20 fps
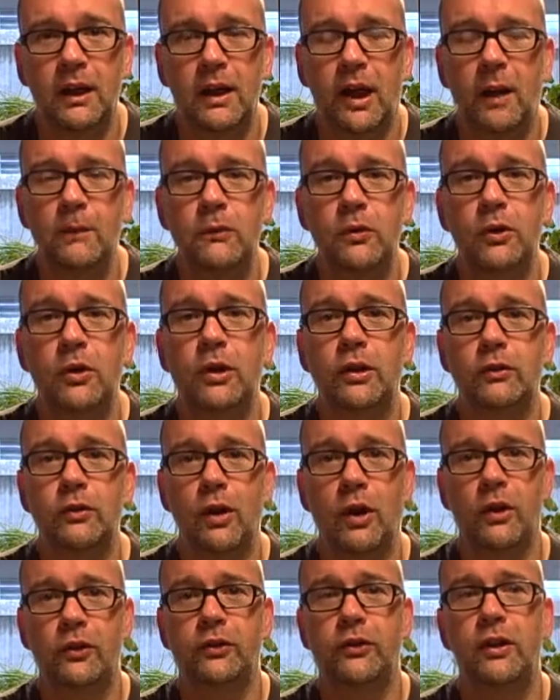I'm not going to
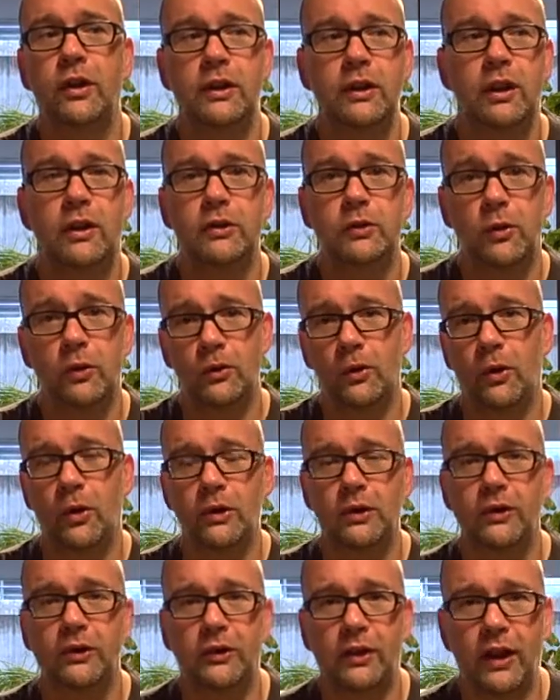ask, you're not
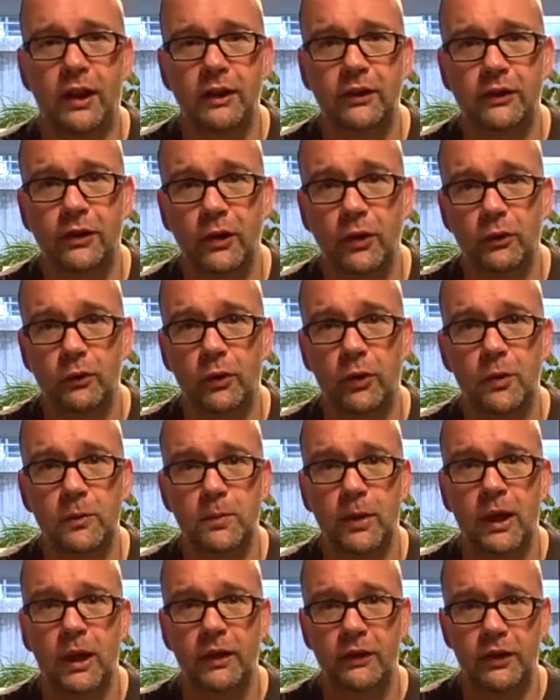going to say to the group,
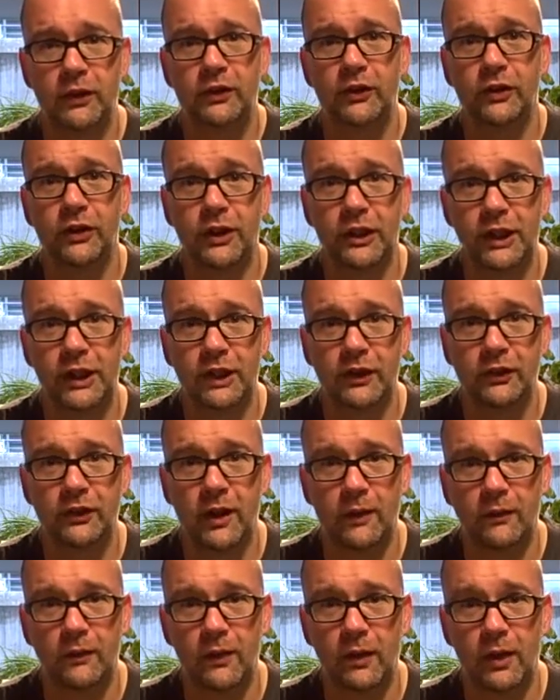this is a year
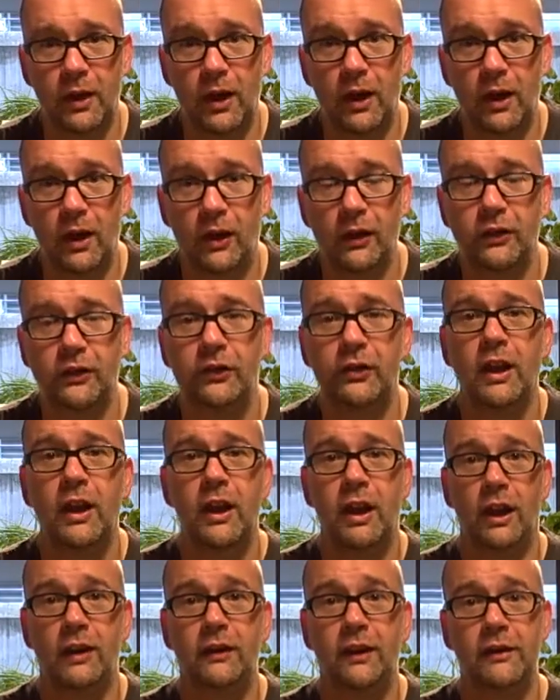7 class,
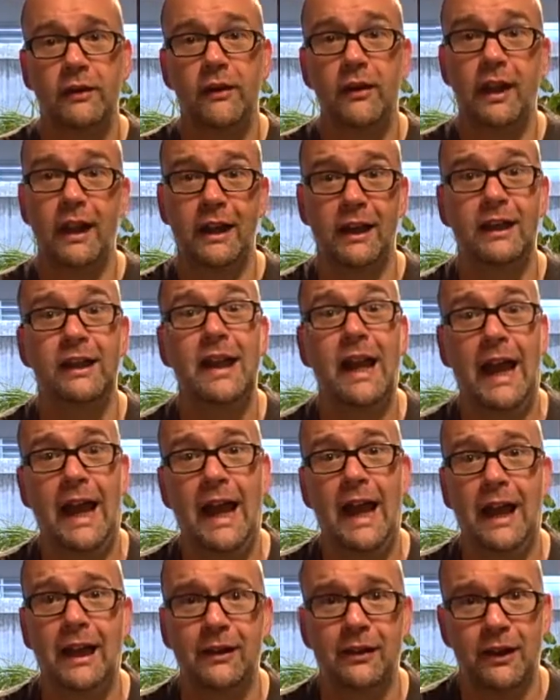and then they're going to
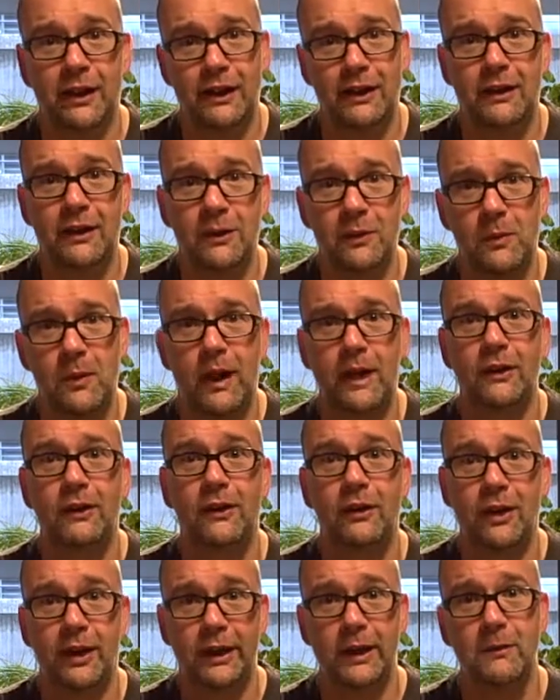act in the way that
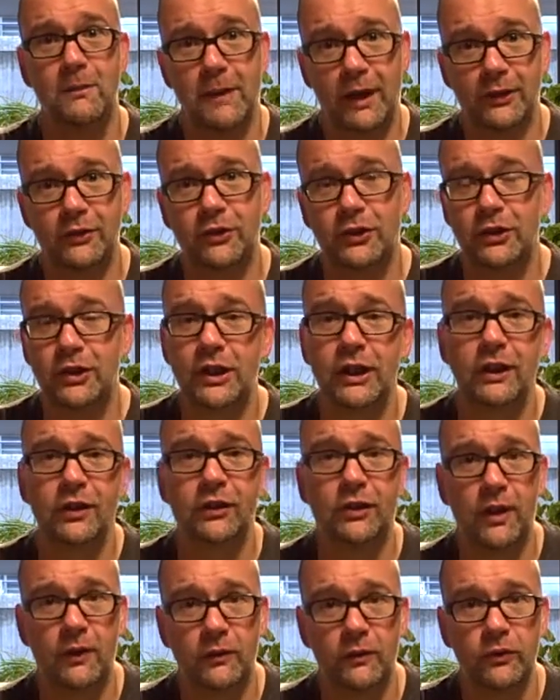they imagine year
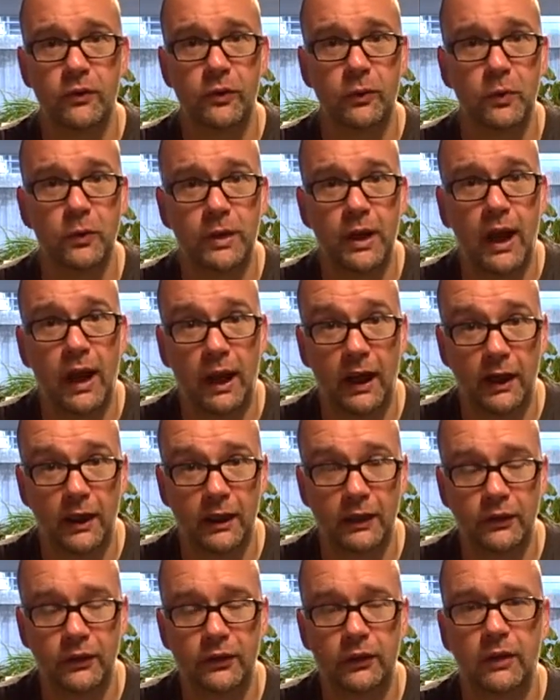7s would
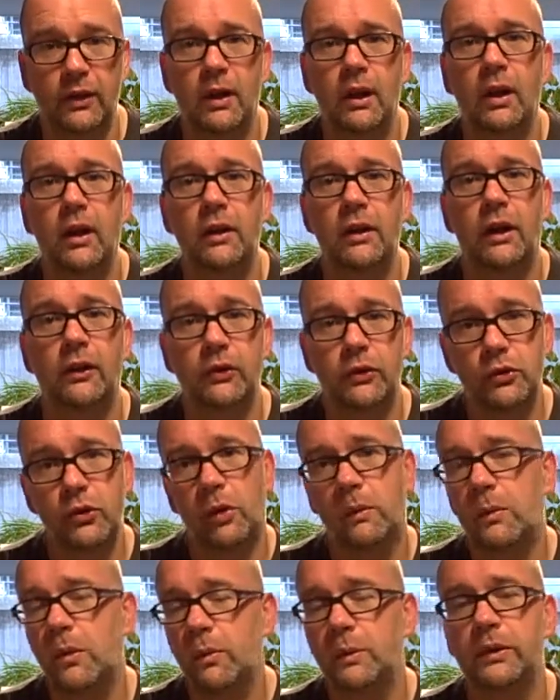act. That's not
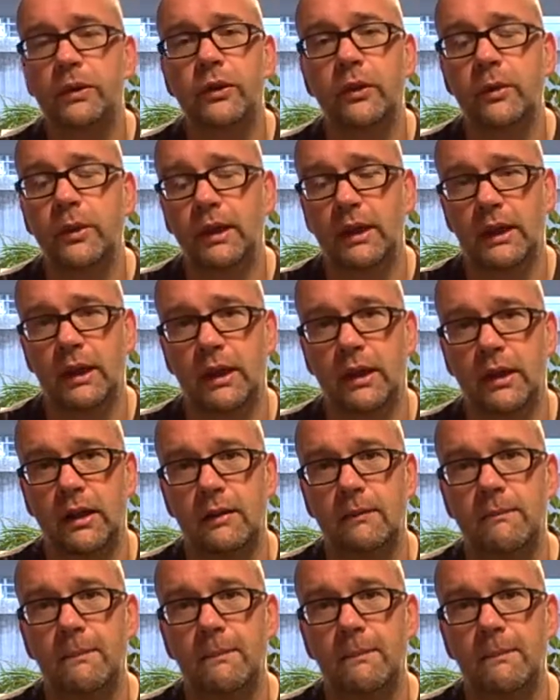what we're doing here.